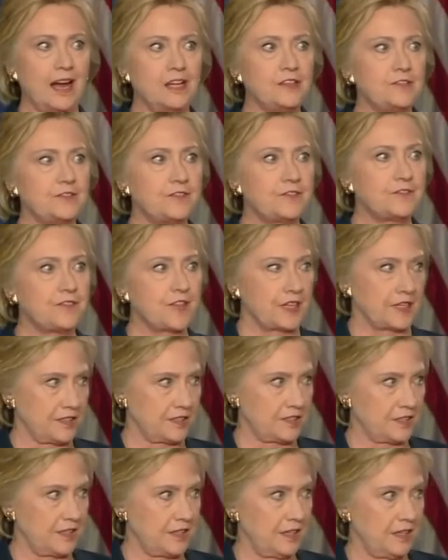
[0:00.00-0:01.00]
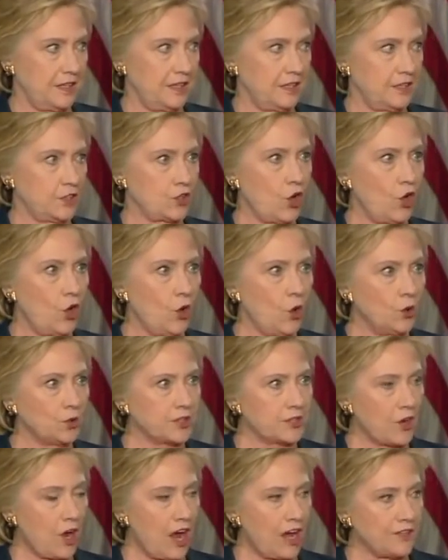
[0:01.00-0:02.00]
unfit to hold an
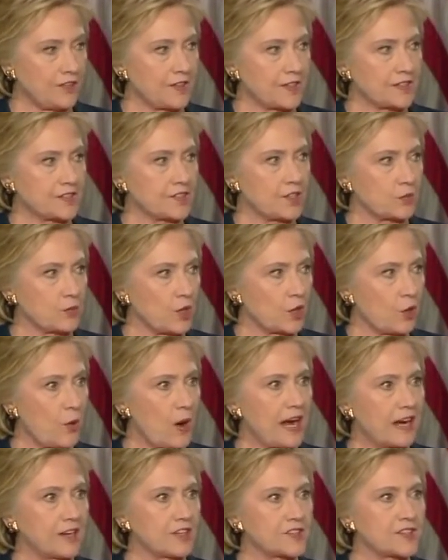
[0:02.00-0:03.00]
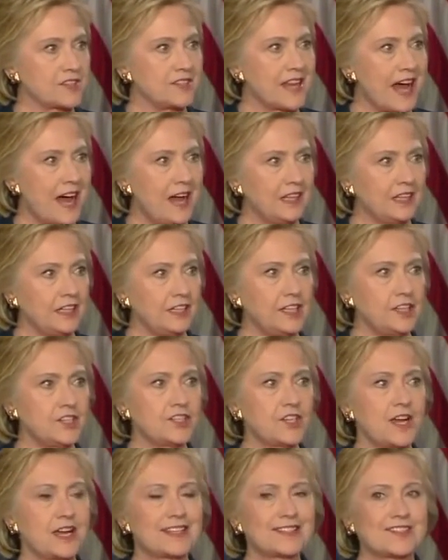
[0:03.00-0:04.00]
office that requires knowledge,
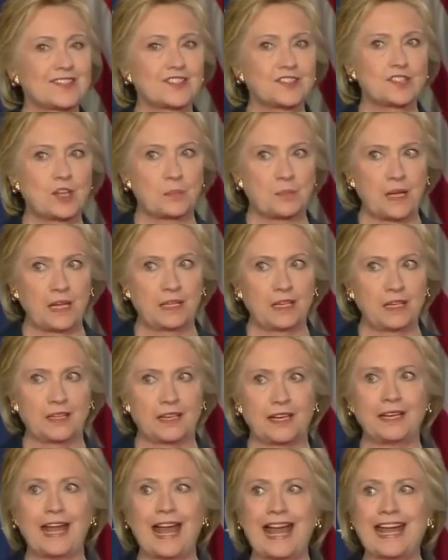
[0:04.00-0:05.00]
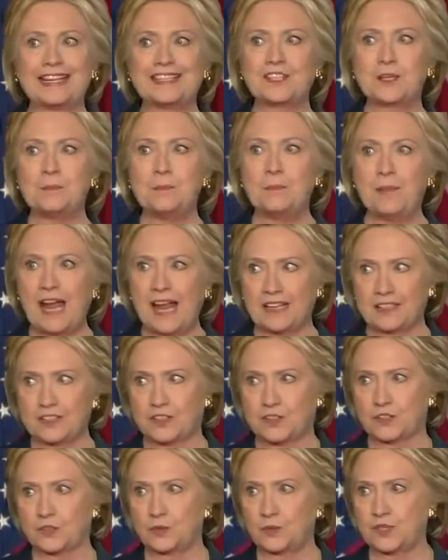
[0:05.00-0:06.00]
stability, and immense
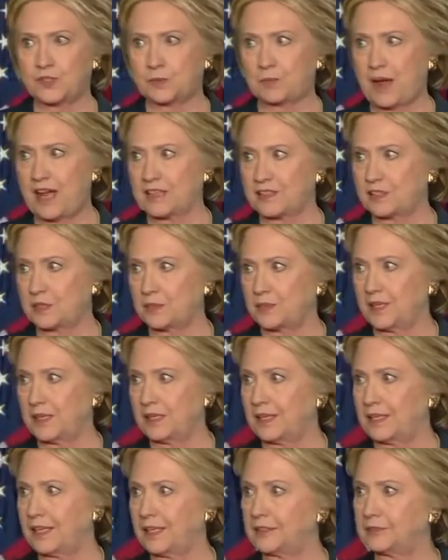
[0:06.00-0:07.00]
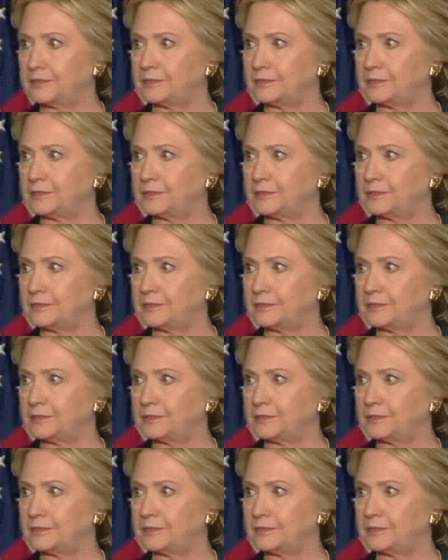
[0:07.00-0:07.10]
responsibility.